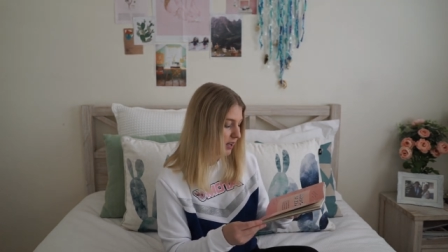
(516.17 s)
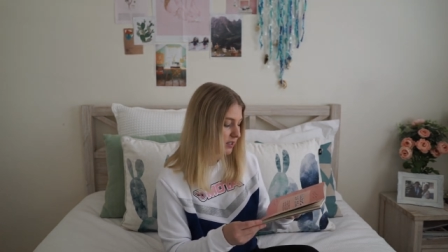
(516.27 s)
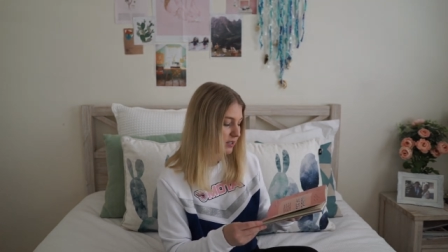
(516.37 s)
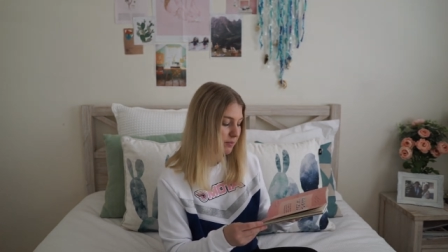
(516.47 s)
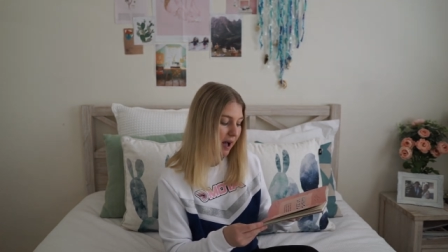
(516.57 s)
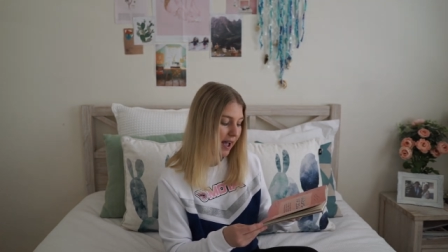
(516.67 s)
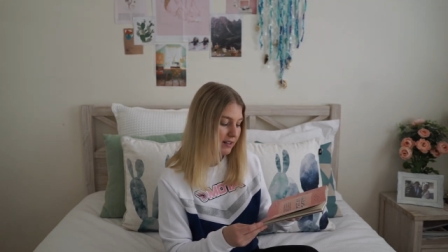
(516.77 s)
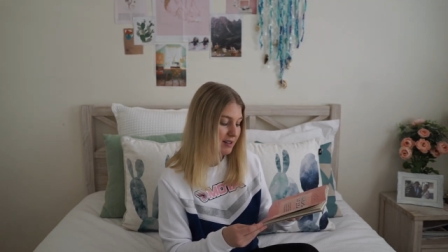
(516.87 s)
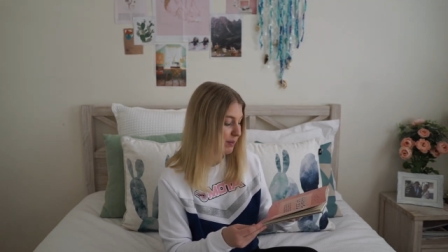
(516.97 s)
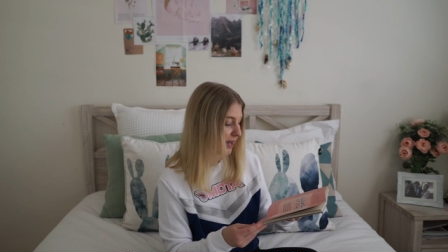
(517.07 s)

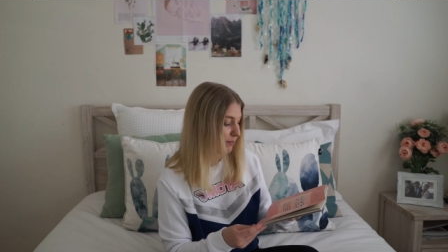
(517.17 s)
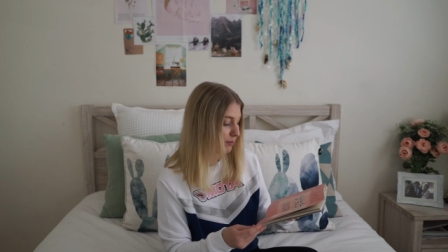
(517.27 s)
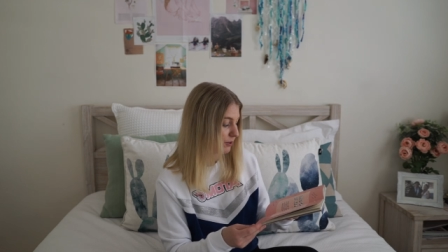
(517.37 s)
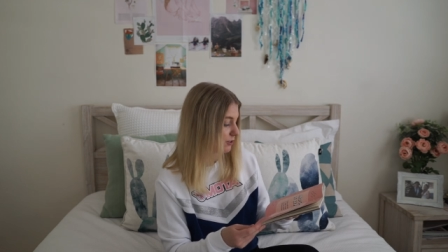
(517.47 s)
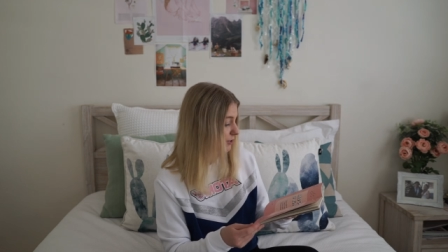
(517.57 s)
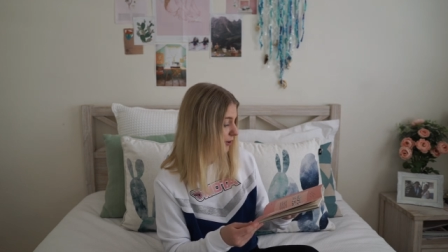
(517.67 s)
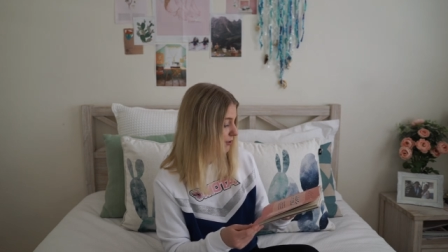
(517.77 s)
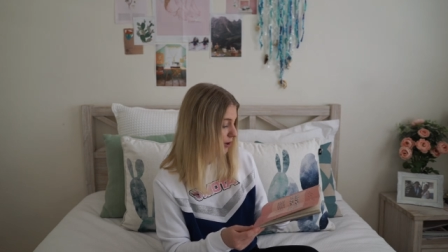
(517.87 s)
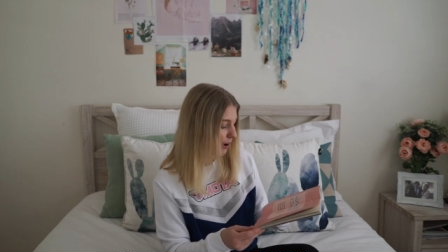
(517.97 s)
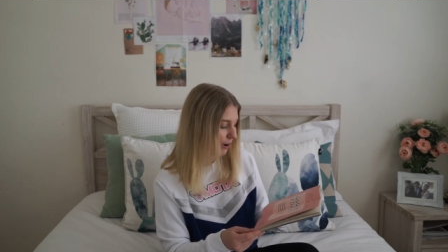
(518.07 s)
smile at people you don't
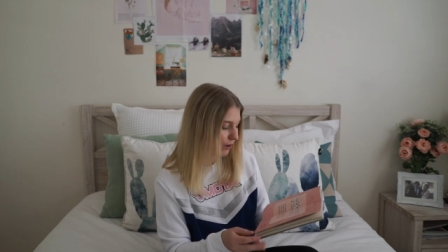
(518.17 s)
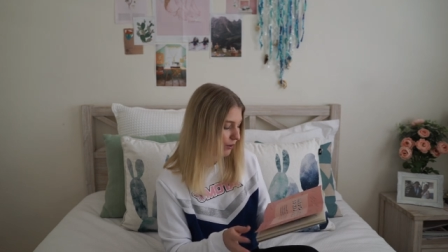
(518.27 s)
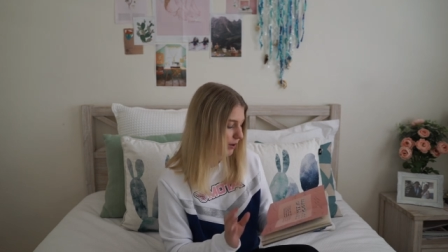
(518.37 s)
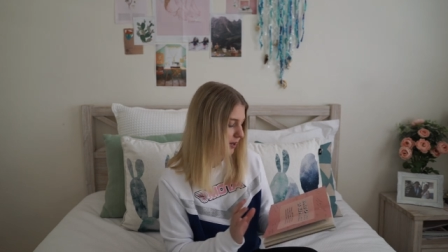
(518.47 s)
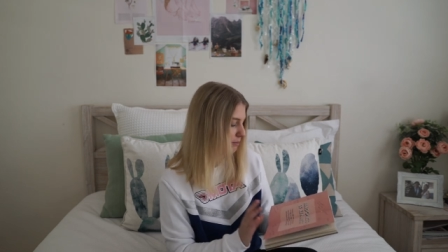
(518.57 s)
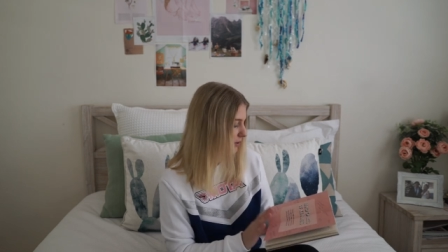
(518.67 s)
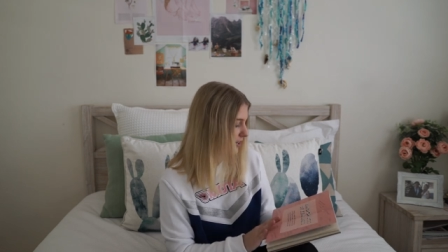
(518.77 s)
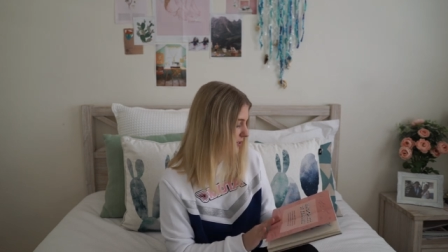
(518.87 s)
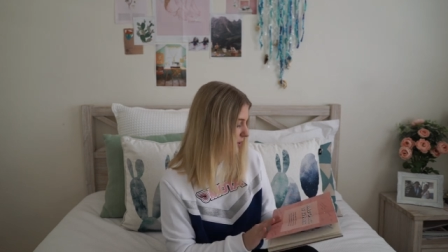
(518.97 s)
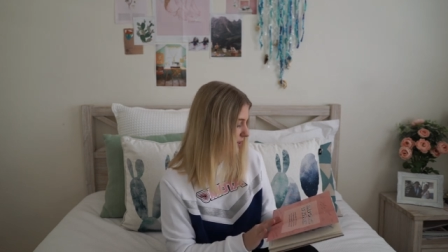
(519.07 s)
know,
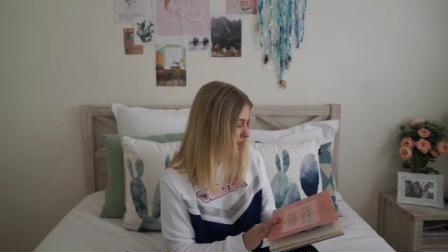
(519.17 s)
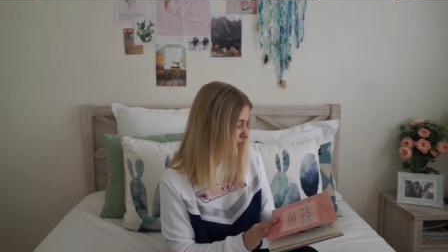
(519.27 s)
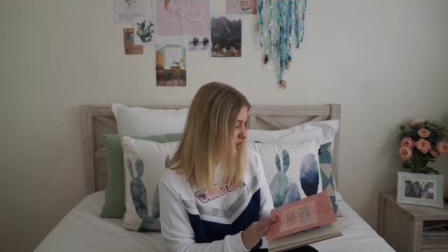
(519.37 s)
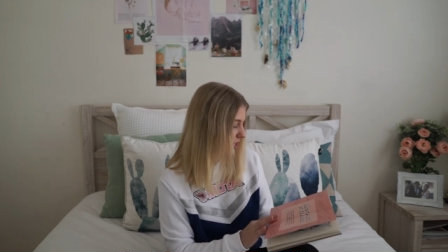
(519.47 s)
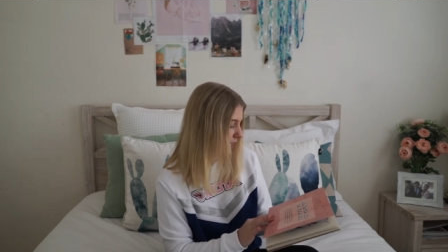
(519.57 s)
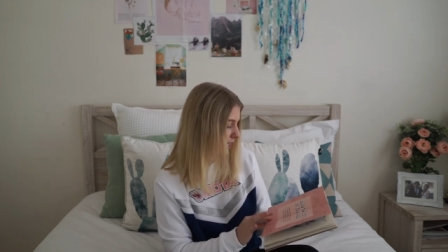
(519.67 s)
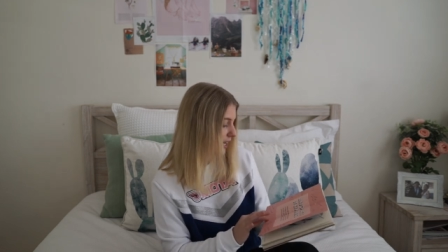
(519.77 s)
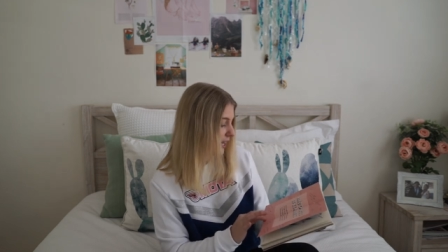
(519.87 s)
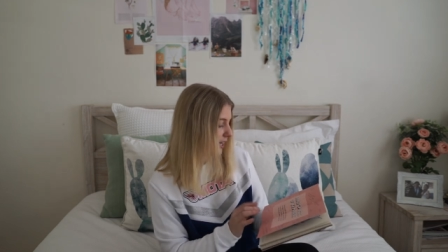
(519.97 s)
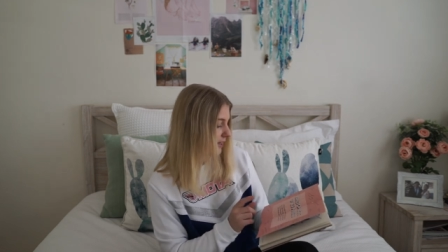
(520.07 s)
blood donation,
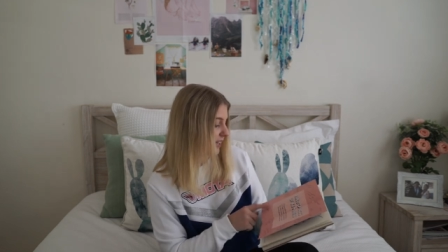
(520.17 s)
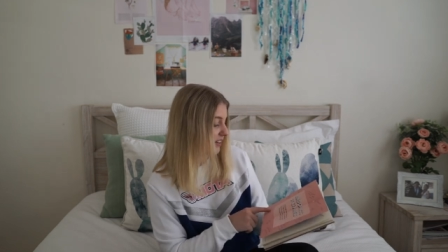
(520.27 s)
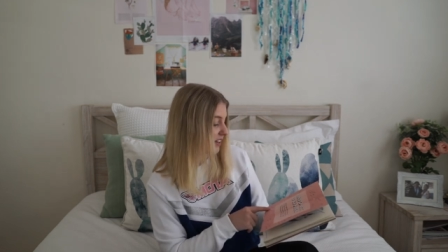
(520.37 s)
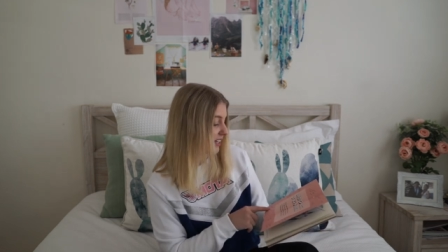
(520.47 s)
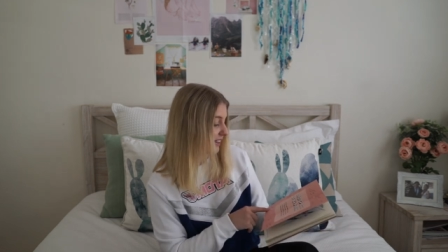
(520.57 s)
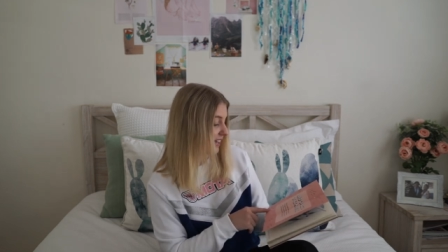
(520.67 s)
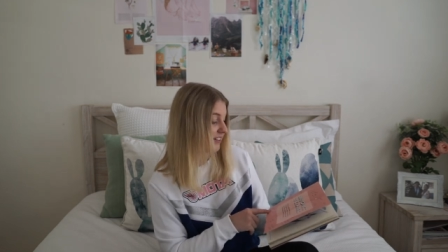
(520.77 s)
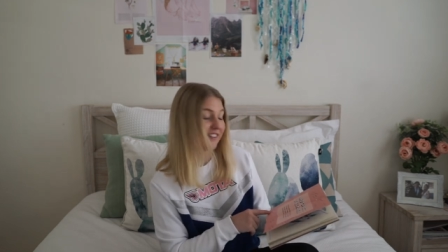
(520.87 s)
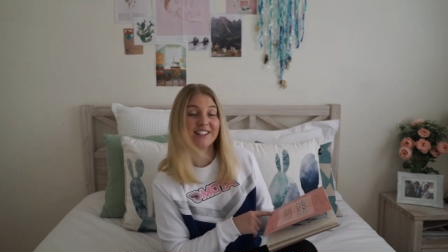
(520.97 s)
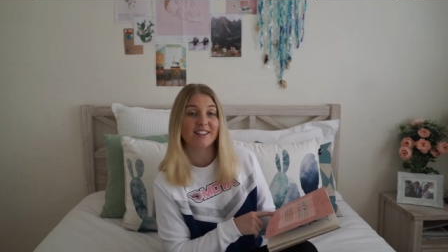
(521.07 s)
leaving a
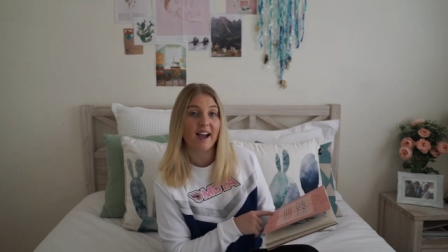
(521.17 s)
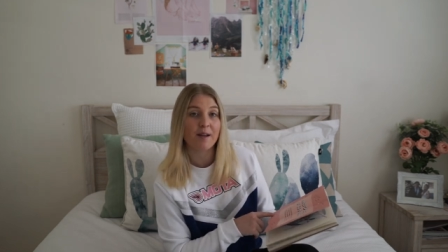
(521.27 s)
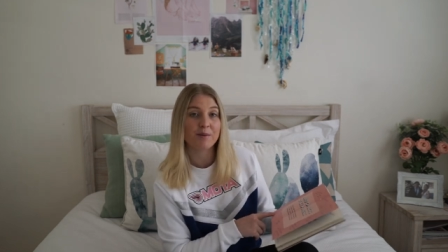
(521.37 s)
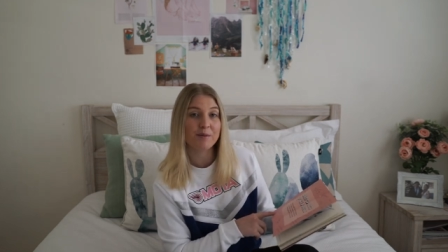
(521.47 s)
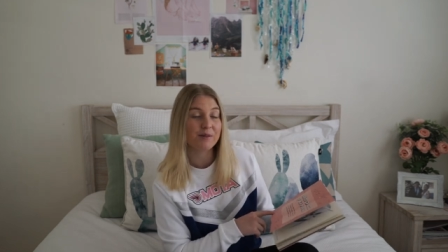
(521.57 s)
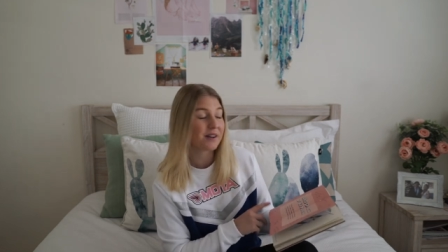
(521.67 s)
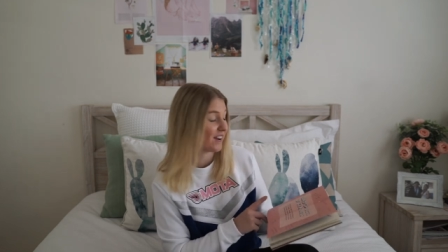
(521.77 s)
letter in a library book.